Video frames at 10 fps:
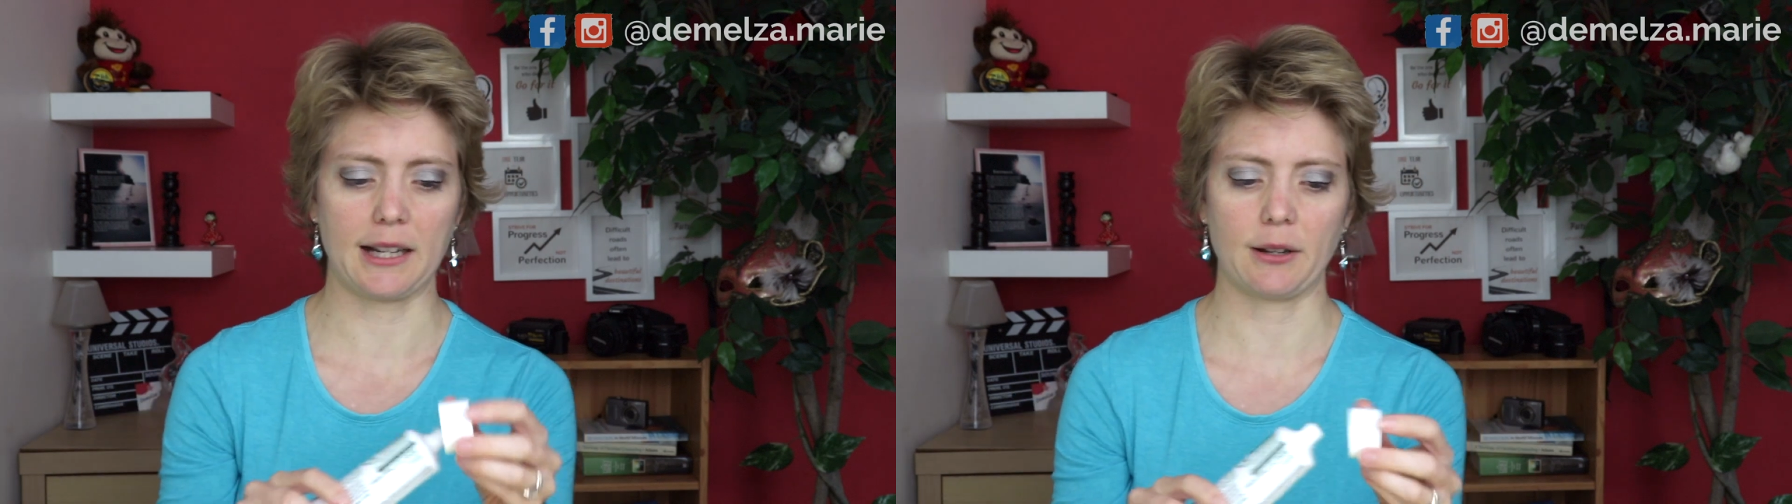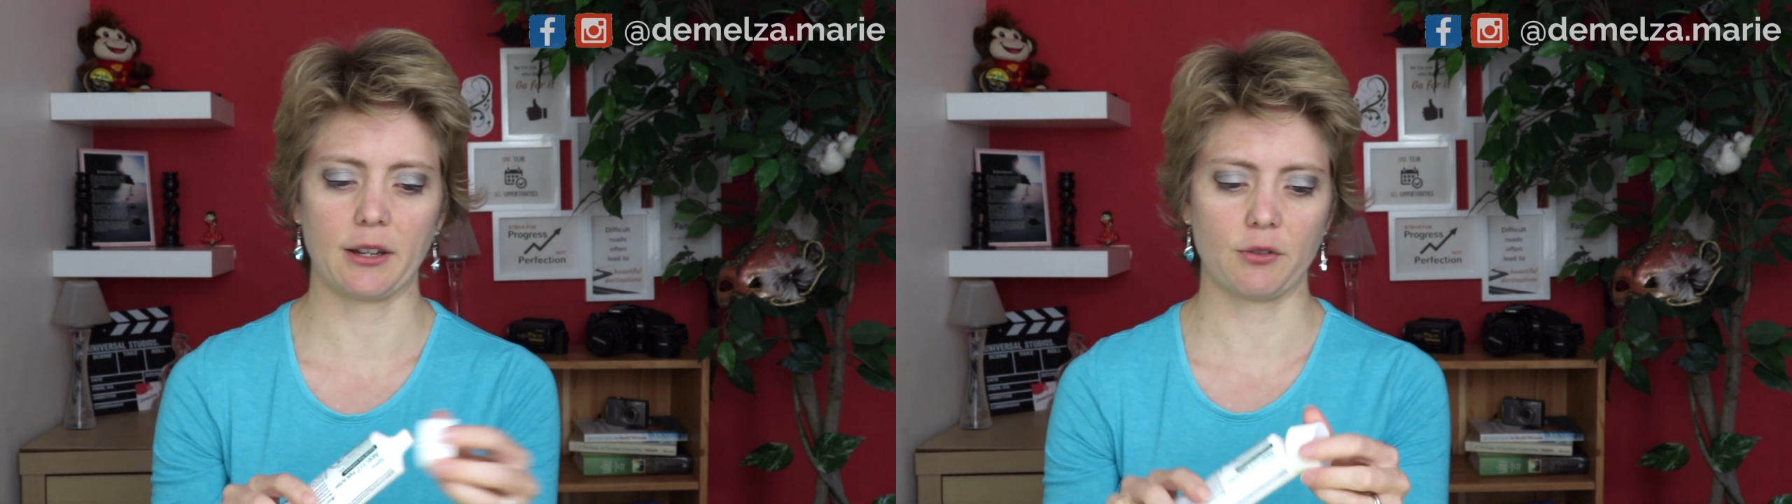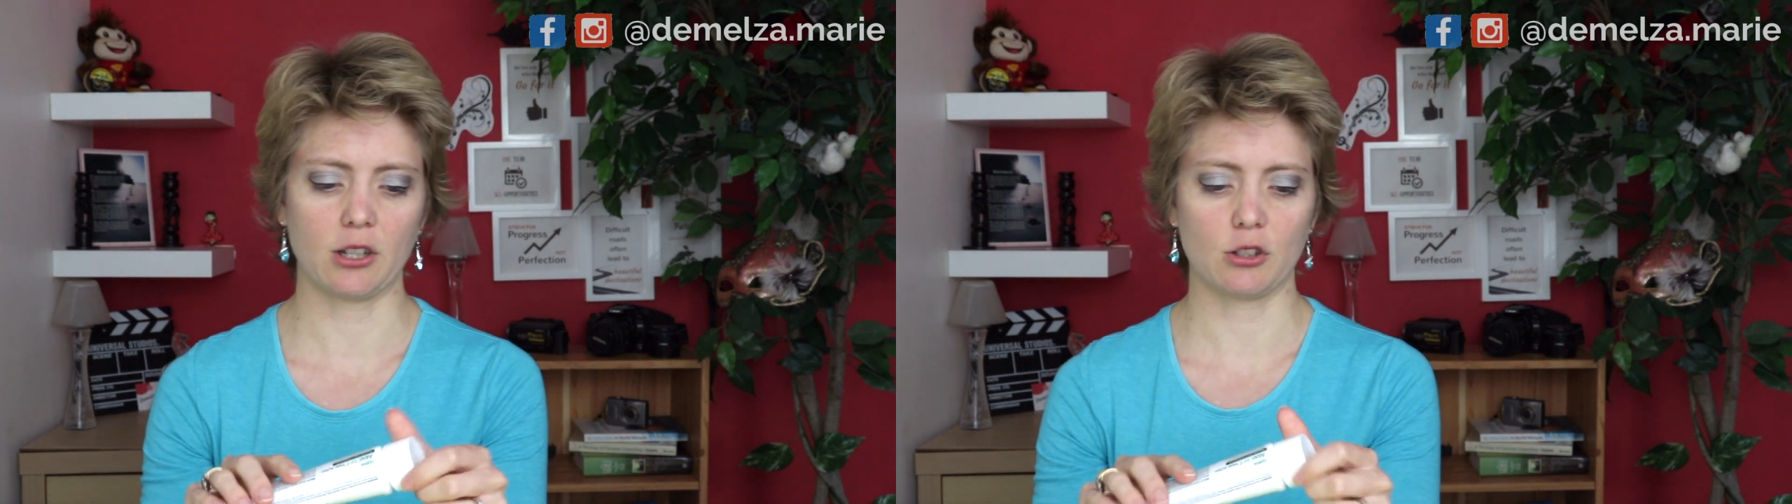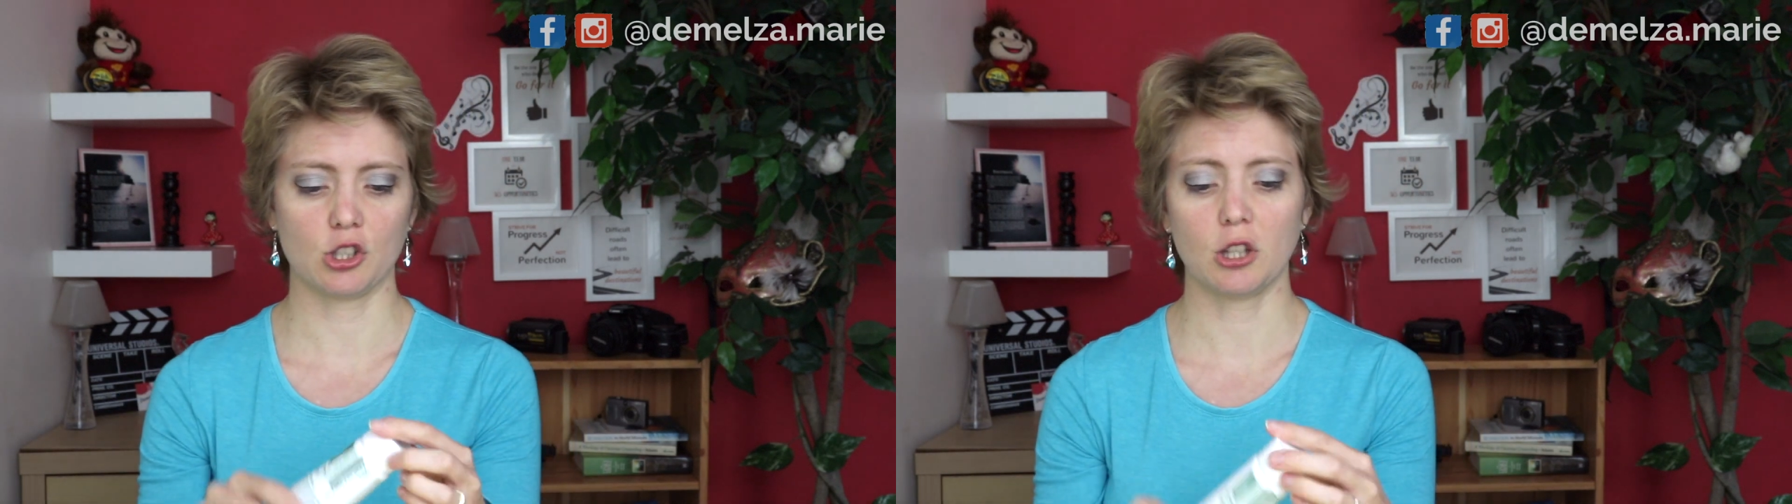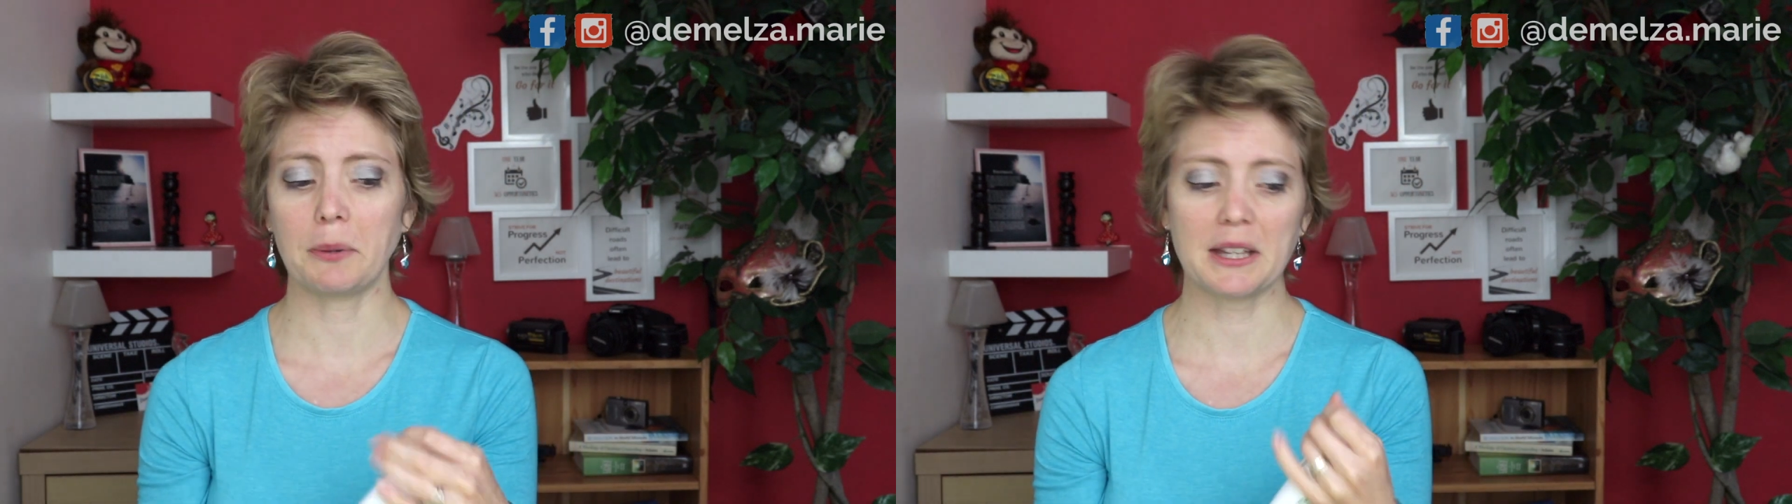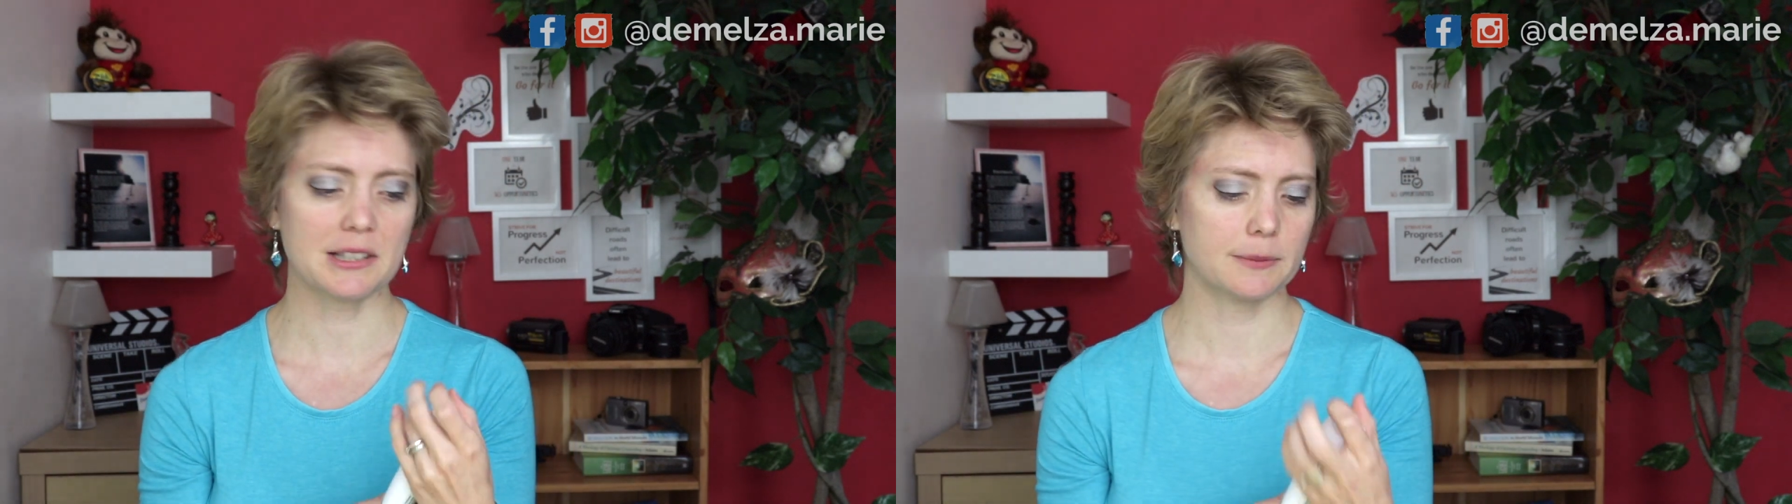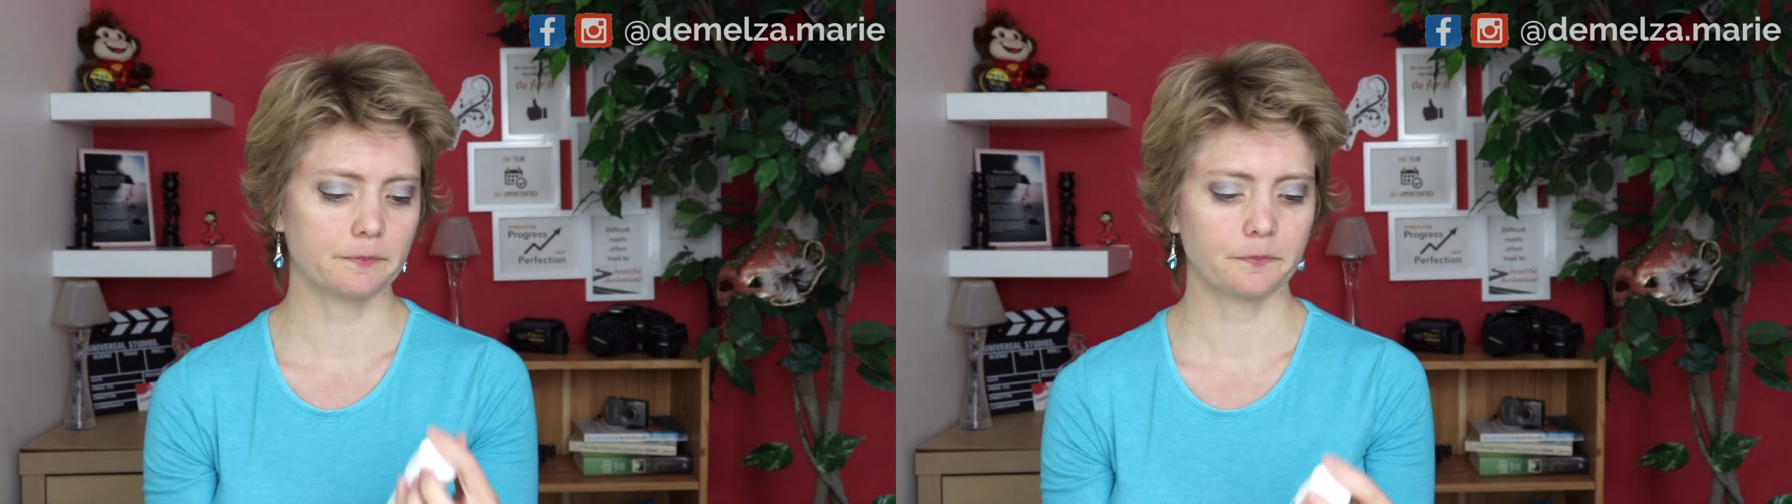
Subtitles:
it out like regular toothpaste.